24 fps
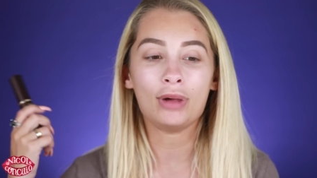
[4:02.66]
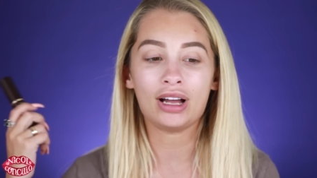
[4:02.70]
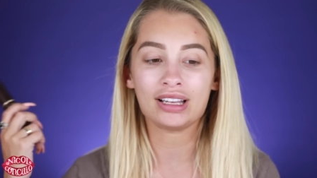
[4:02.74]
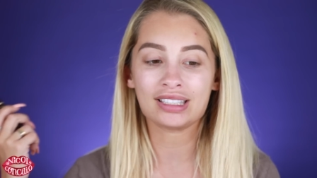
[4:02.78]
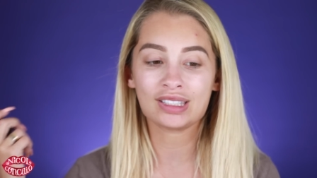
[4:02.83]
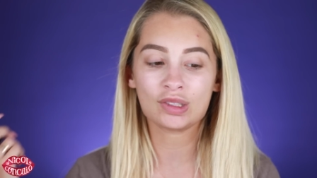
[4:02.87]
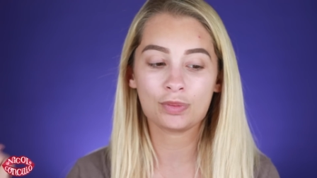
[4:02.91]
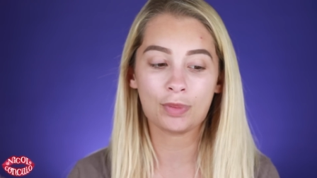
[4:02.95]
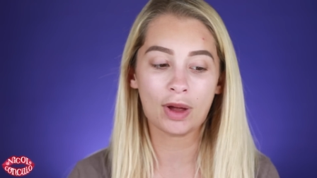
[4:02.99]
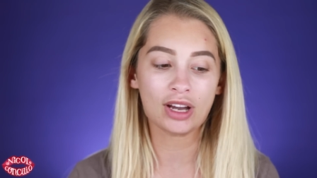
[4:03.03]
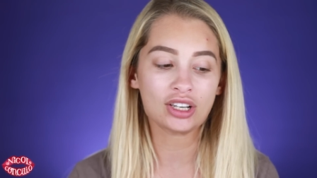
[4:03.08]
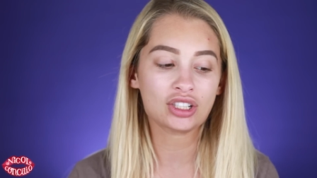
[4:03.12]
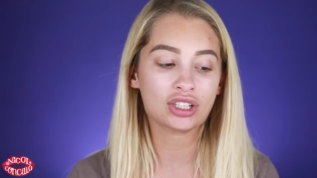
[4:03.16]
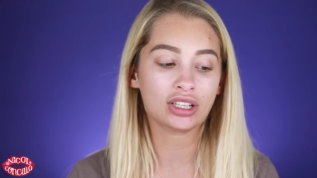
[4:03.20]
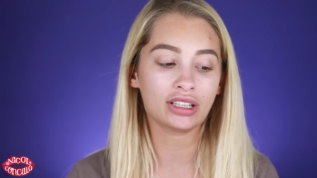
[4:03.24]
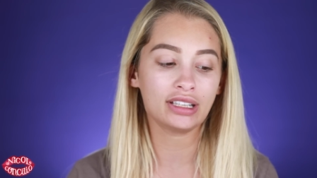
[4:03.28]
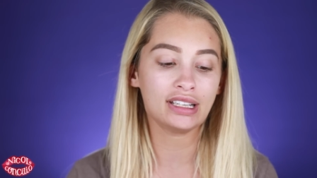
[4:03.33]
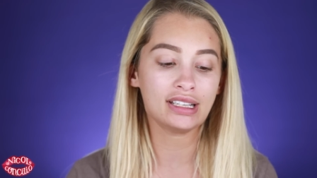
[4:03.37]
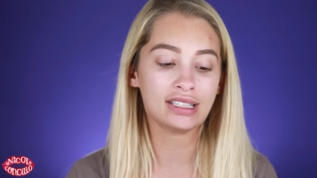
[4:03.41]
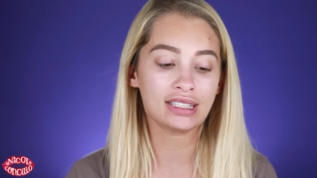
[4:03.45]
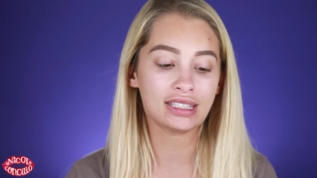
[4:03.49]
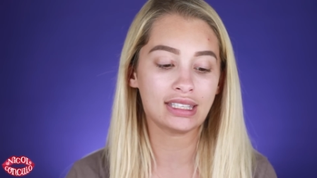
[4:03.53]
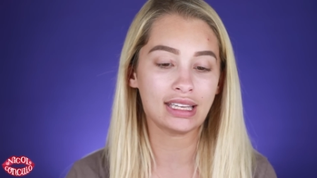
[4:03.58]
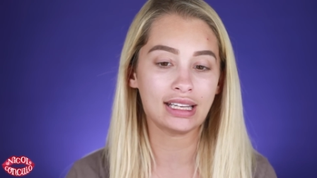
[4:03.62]

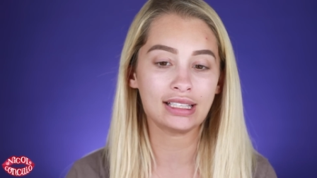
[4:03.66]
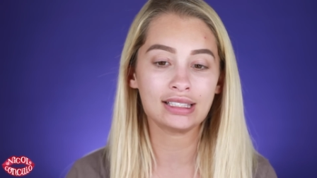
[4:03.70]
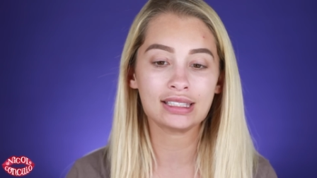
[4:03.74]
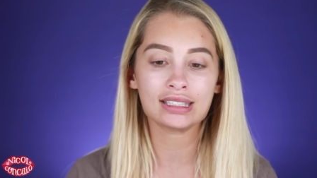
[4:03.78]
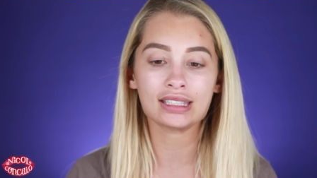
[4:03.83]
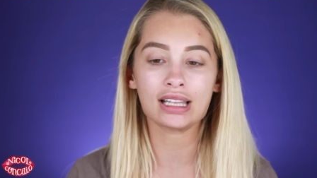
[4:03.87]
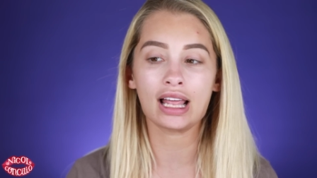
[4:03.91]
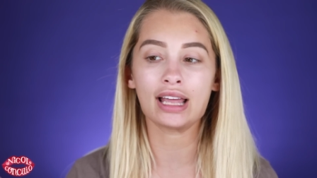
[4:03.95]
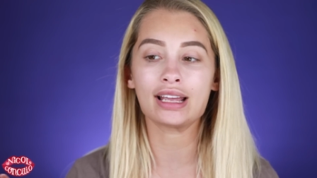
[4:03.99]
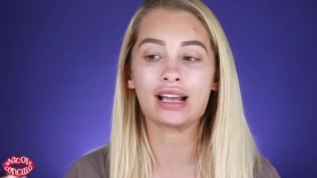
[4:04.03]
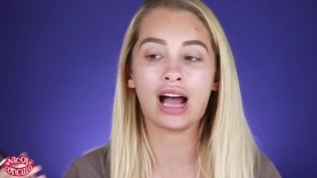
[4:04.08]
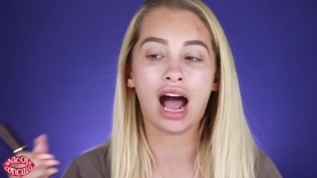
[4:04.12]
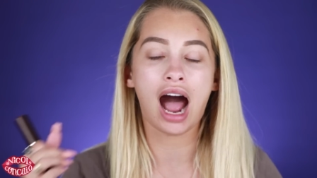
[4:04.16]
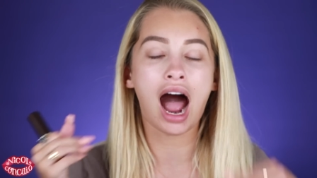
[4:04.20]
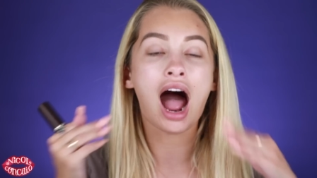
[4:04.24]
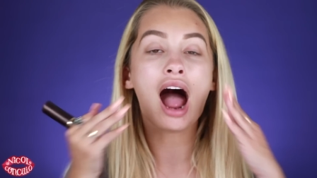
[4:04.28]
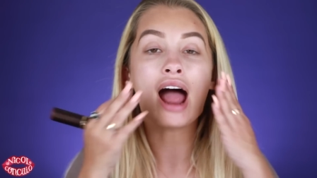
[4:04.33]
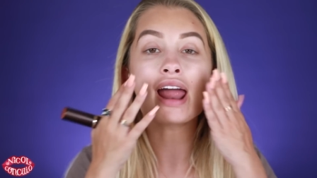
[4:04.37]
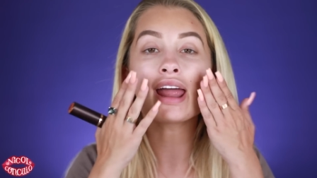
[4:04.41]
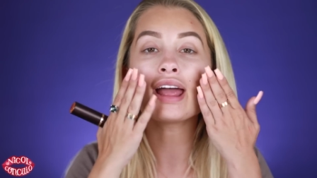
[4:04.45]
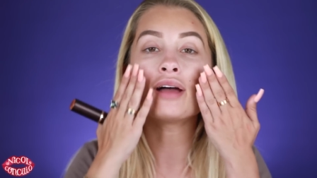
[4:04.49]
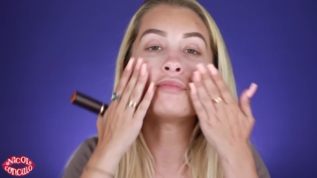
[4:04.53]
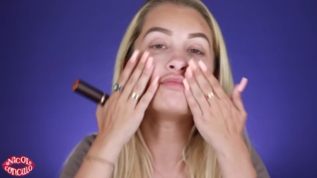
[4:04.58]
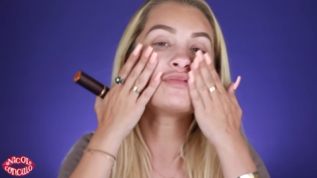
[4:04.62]
especially since like
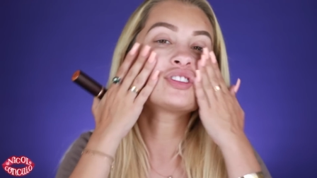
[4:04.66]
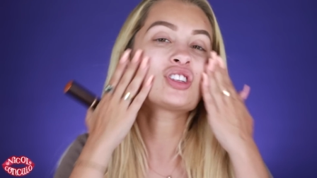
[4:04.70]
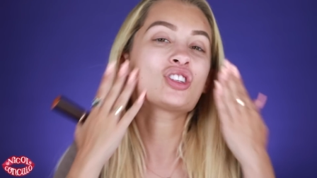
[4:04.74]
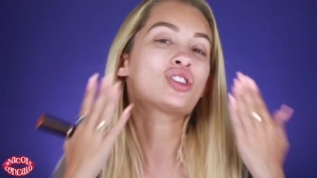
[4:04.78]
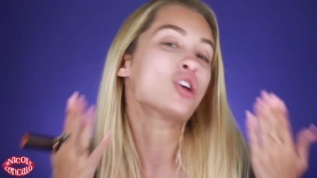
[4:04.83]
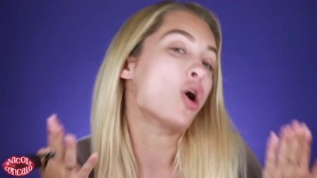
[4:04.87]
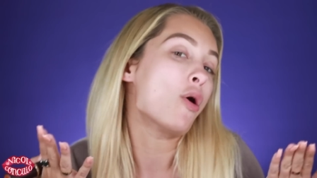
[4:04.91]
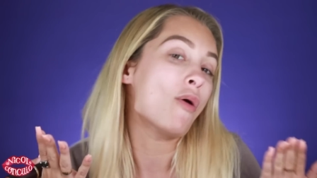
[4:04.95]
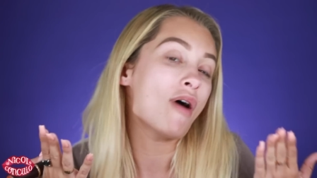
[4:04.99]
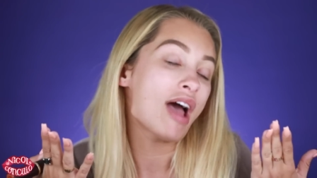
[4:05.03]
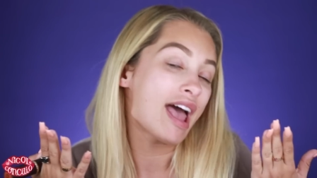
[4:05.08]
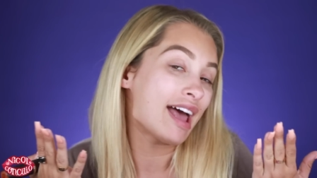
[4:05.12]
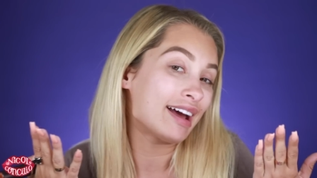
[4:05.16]
I am so